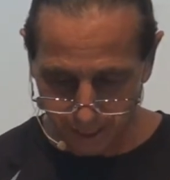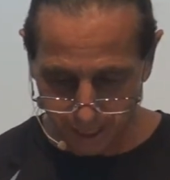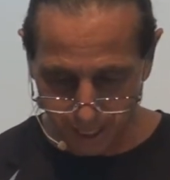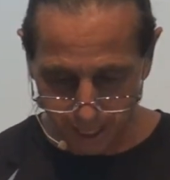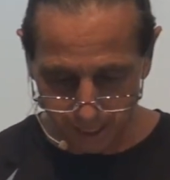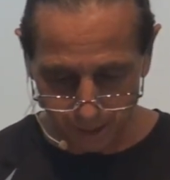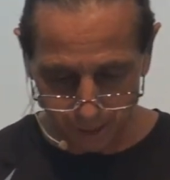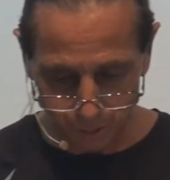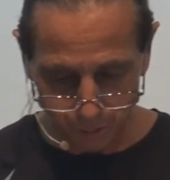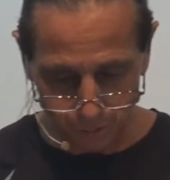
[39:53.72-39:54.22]

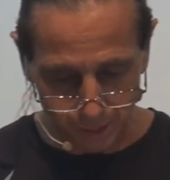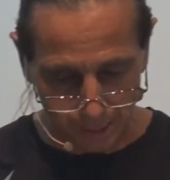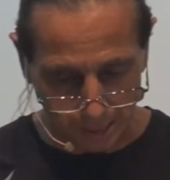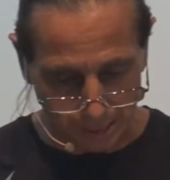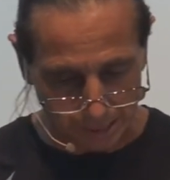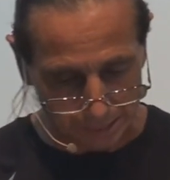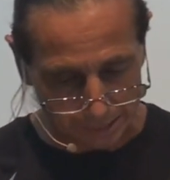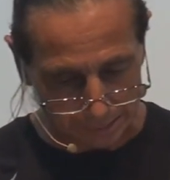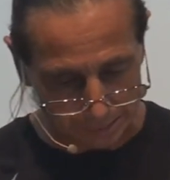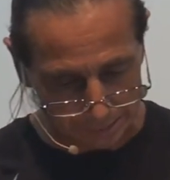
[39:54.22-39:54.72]

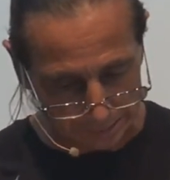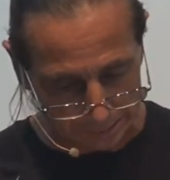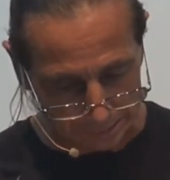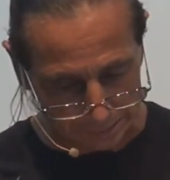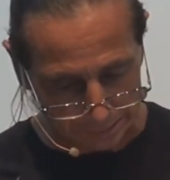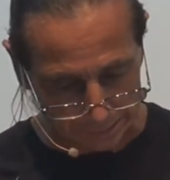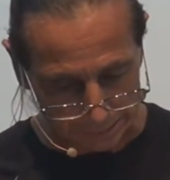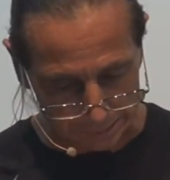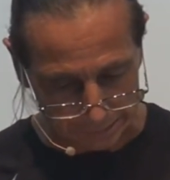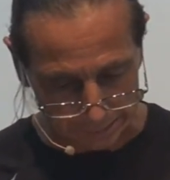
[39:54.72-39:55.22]
Hallelujah.
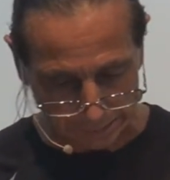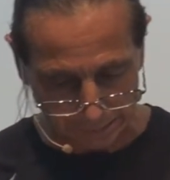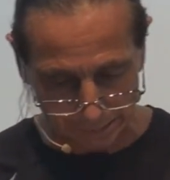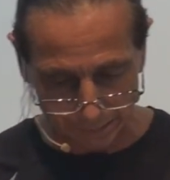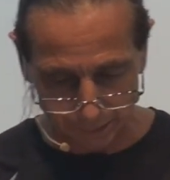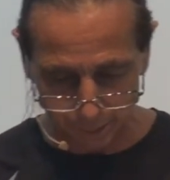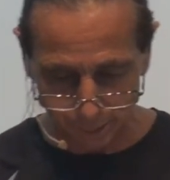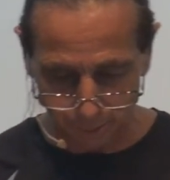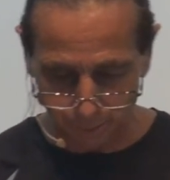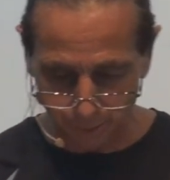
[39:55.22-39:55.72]

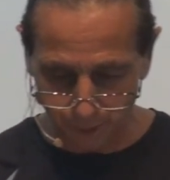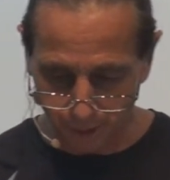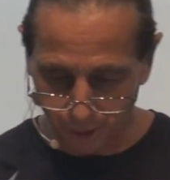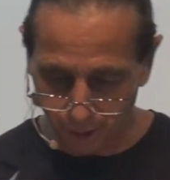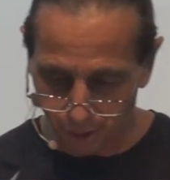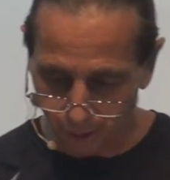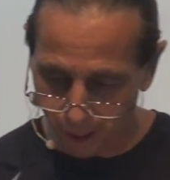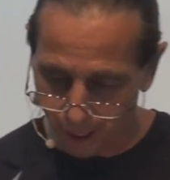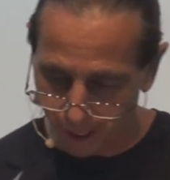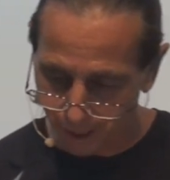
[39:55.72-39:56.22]
Is everybody
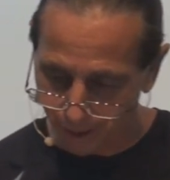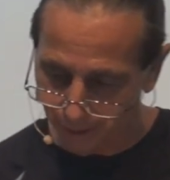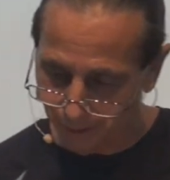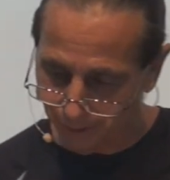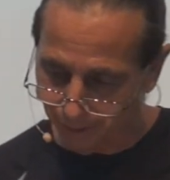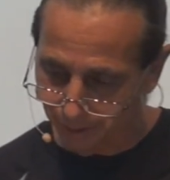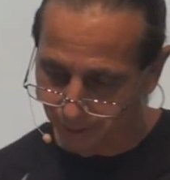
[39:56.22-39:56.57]
all right?